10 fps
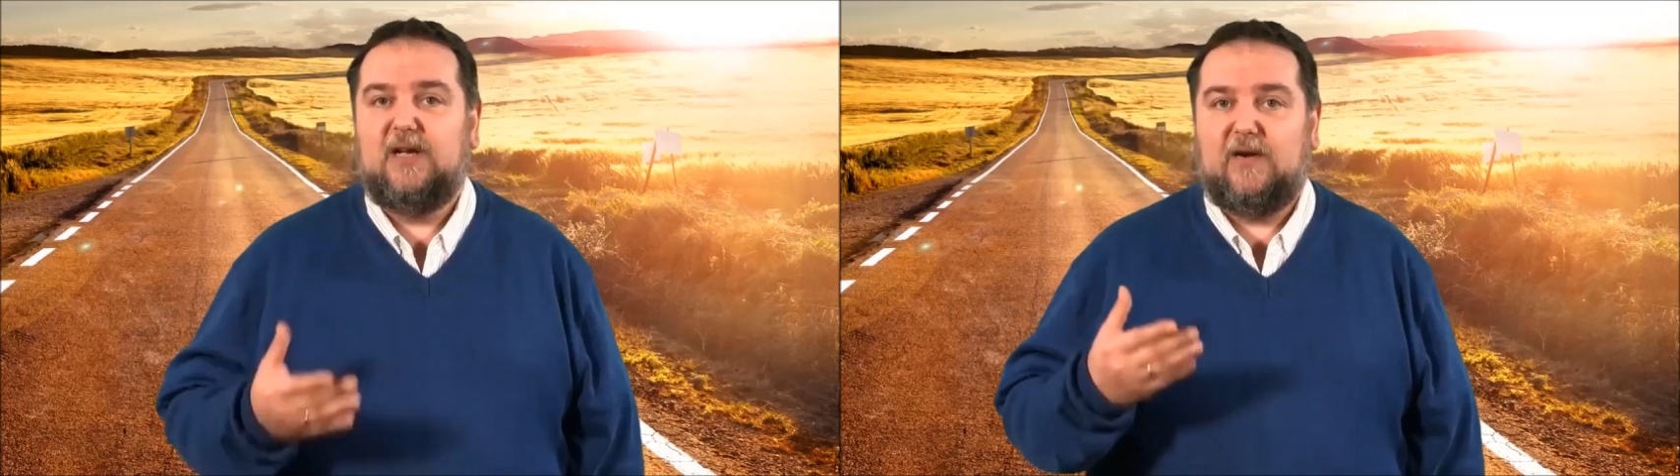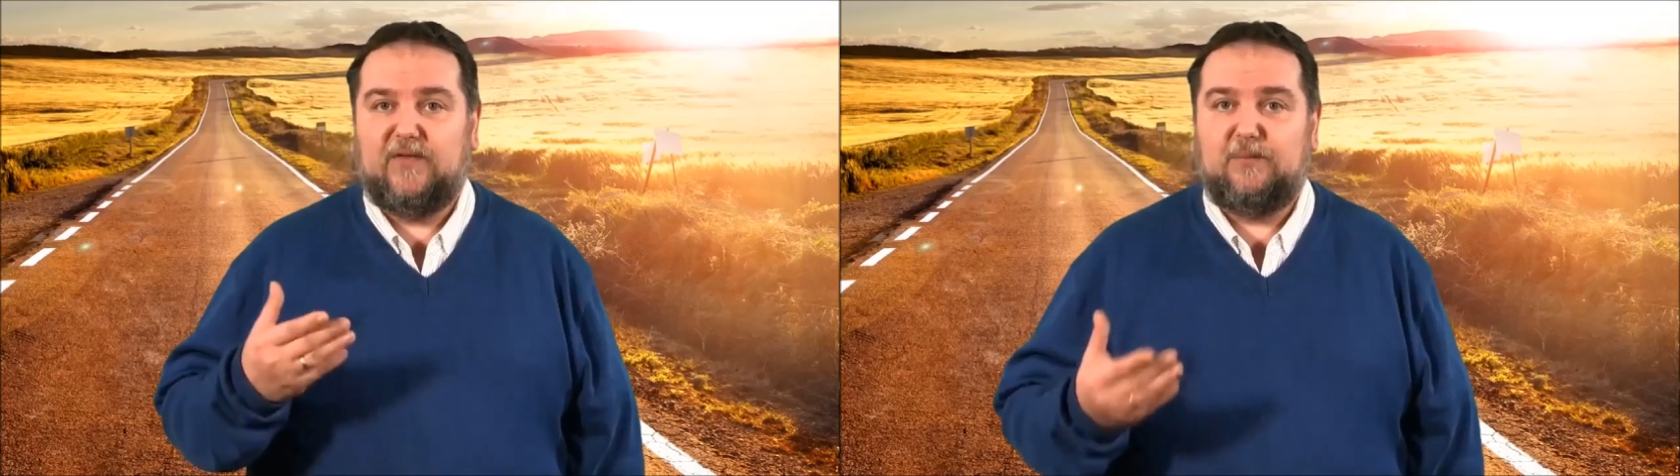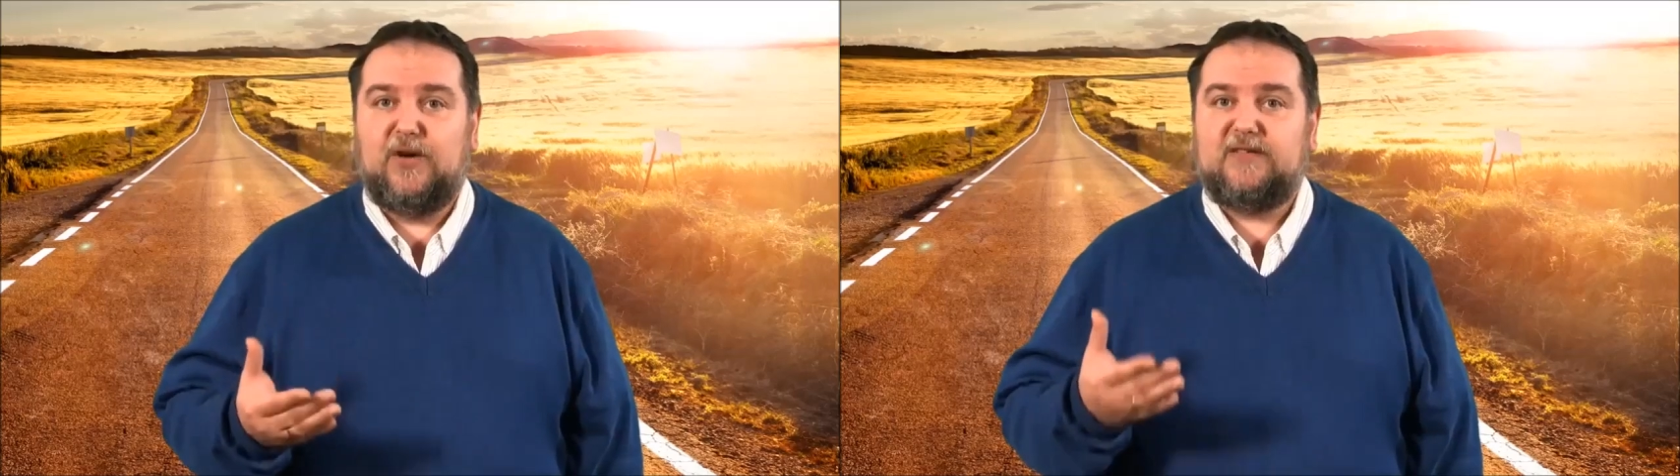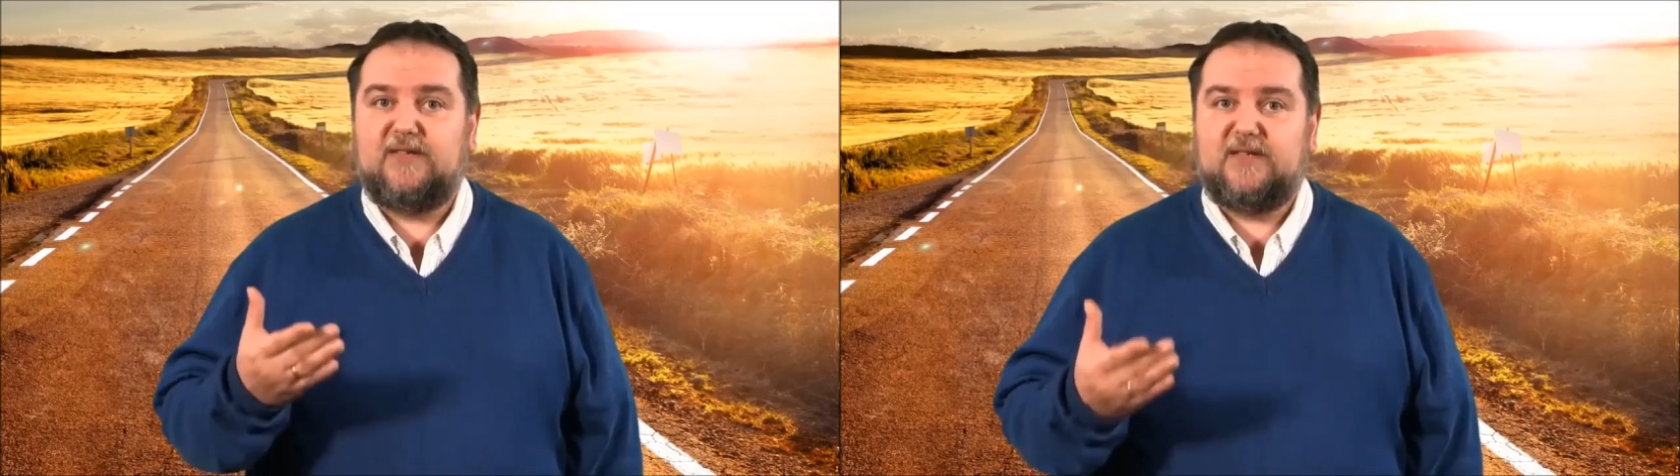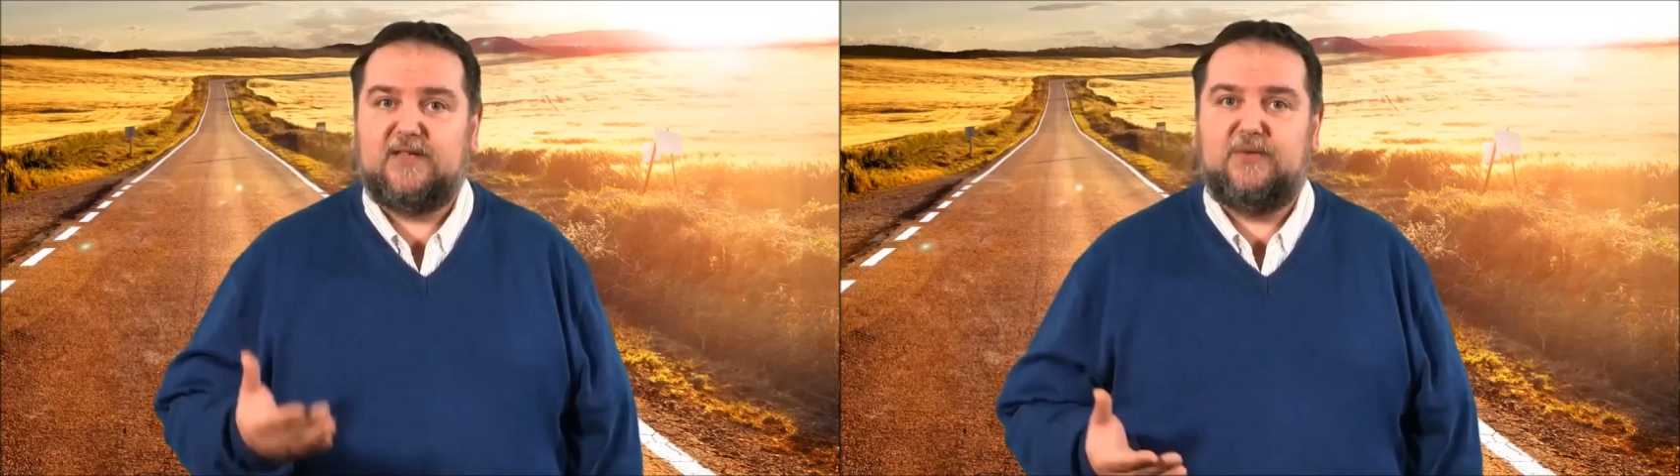of the
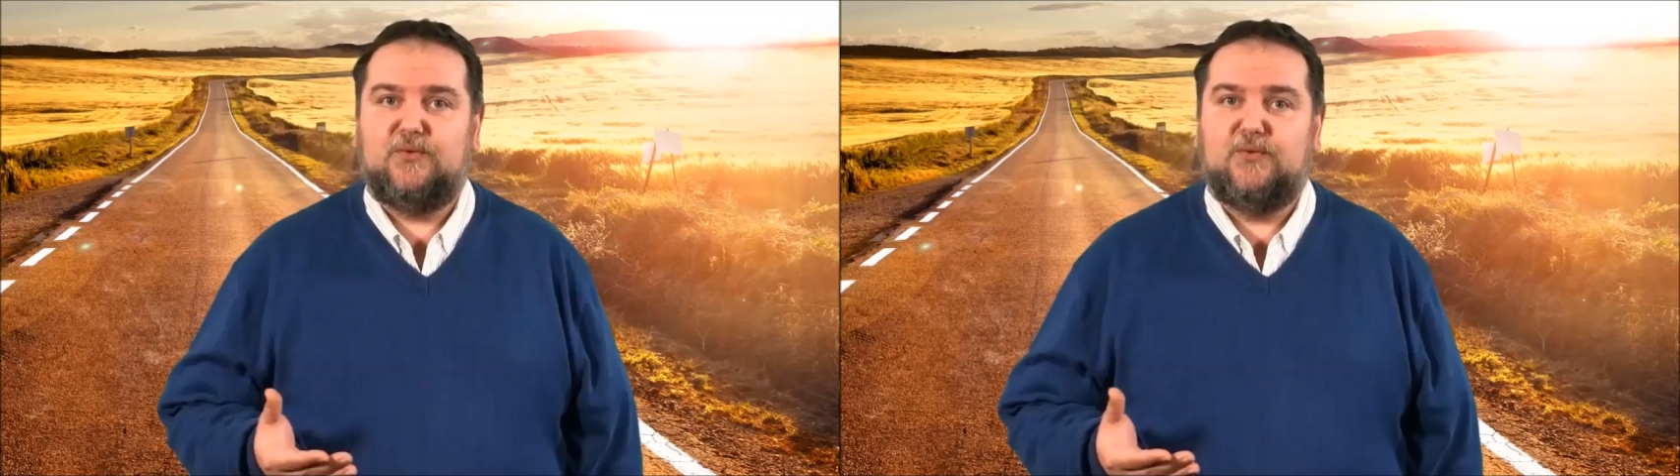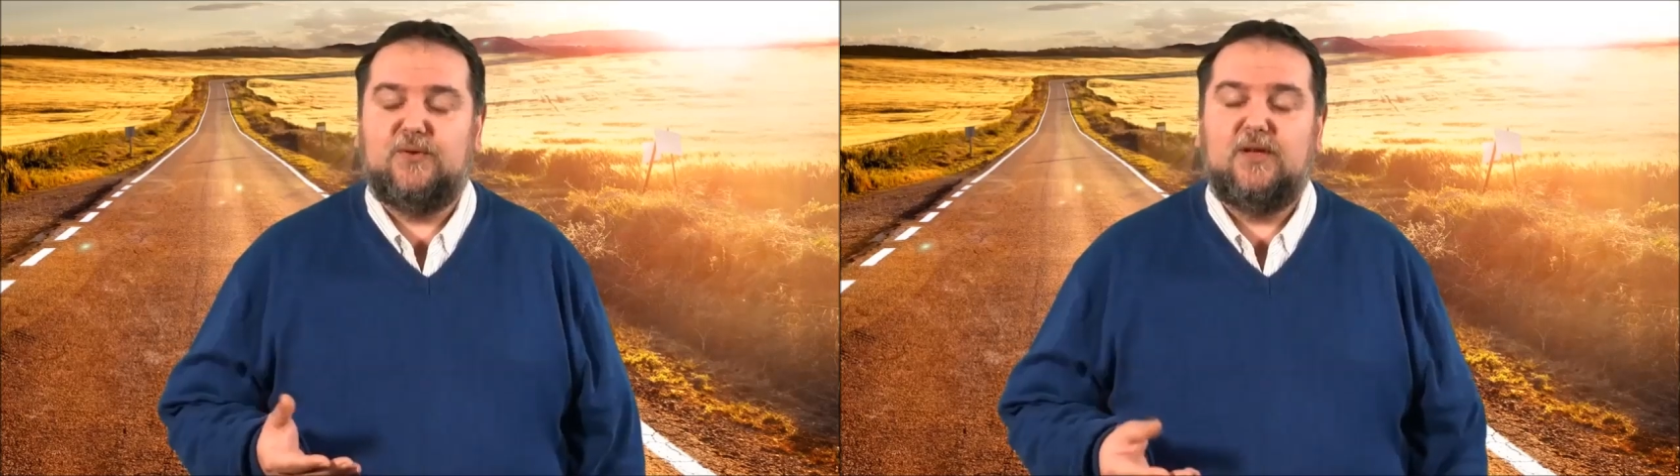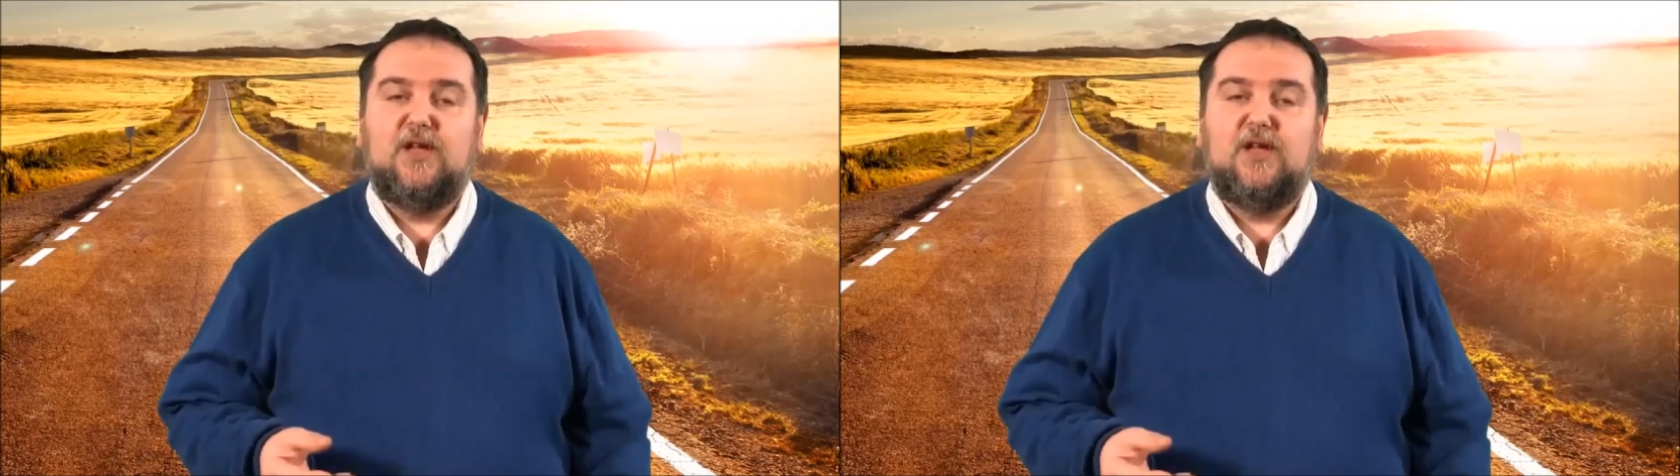Brussels EU